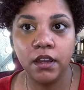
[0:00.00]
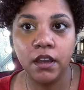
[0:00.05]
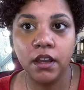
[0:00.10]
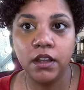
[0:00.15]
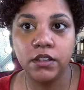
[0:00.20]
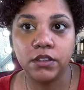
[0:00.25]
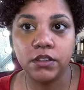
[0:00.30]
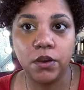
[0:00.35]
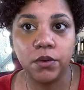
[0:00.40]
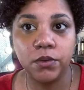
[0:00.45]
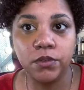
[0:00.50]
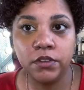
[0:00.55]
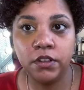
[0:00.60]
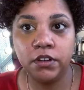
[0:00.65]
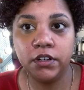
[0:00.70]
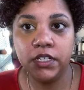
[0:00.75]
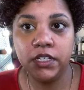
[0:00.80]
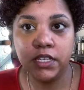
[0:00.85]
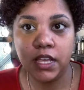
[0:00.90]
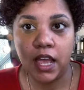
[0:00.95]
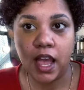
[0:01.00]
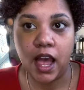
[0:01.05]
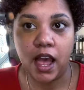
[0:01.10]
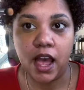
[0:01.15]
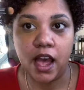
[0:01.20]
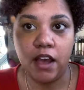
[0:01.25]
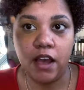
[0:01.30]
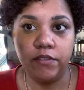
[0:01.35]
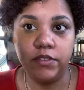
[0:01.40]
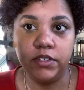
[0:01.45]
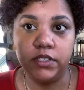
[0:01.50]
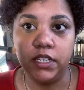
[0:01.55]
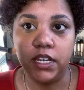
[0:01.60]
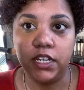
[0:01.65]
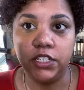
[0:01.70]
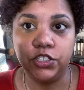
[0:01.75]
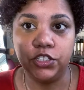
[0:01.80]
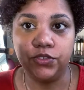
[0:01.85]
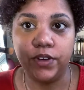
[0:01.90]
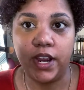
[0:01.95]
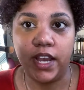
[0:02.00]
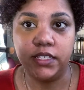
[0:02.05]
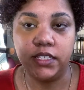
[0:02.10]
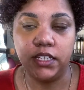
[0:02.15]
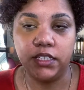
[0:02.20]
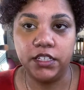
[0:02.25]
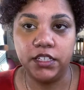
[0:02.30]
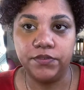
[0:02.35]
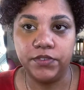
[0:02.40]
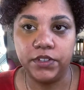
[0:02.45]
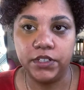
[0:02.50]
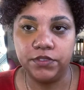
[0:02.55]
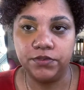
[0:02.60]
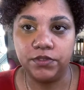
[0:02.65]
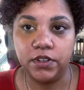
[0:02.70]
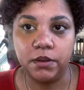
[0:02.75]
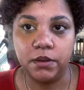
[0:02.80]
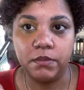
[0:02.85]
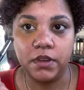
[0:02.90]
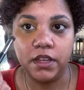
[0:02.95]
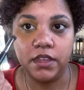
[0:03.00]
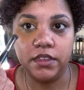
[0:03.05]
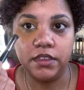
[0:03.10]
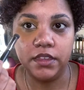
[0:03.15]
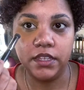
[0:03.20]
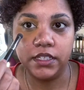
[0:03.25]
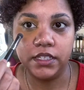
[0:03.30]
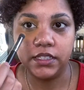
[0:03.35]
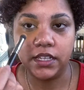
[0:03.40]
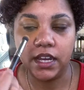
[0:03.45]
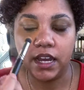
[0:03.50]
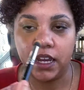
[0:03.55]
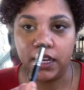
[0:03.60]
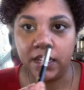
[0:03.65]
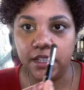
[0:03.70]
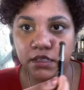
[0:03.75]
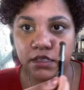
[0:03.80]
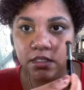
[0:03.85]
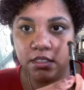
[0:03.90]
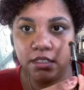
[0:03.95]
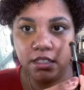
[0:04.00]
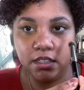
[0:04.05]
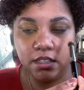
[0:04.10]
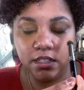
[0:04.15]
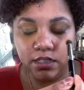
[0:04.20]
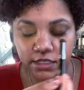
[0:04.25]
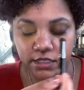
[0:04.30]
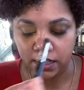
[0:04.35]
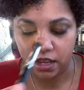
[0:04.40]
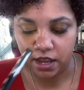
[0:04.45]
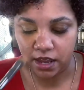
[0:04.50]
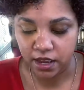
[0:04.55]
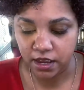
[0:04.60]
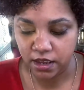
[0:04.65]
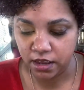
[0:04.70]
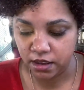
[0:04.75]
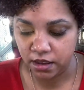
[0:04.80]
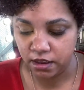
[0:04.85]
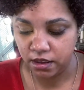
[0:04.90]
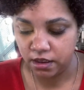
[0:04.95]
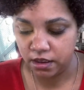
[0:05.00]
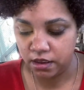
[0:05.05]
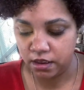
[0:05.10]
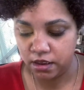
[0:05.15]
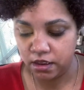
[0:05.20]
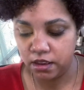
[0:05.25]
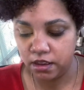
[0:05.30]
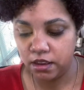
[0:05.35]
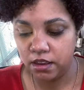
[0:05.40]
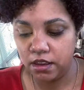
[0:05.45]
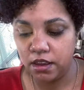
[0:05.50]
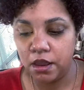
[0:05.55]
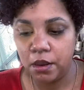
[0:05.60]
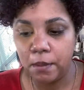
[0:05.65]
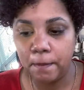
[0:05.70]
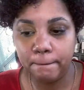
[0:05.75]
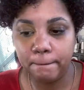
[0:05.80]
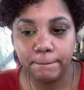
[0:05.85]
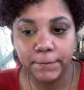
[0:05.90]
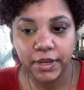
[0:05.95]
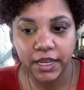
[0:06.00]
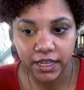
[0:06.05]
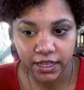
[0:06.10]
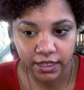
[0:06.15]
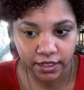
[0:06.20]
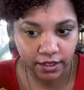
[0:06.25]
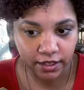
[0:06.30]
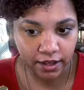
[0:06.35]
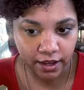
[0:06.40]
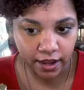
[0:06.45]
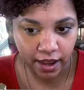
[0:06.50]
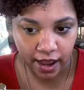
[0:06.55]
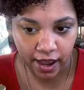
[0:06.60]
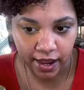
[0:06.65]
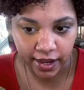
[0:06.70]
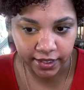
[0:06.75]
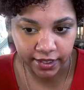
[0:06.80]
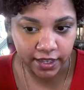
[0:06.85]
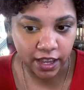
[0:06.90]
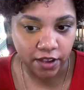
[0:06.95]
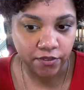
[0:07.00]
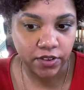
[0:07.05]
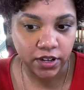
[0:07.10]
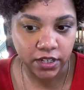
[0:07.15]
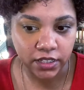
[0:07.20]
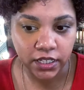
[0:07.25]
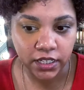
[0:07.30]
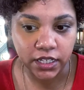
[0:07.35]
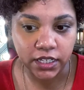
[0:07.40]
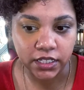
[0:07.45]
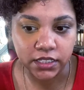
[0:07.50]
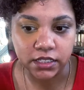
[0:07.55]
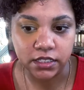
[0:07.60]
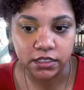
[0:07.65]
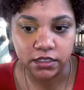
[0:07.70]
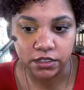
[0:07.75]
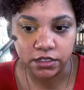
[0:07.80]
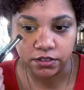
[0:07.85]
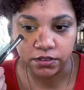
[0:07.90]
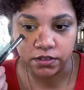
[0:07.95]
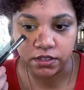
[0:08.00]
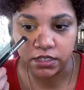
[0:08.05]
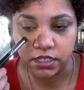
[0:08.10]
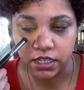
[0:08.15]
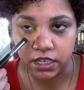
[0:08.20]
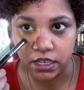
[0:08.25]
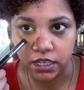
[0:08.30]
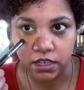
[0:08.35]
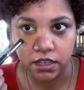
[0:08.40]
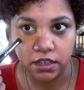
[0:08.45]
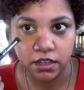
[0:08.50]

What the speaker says: So there is obviously a drastic difference from this side to this side, but I definitely can still see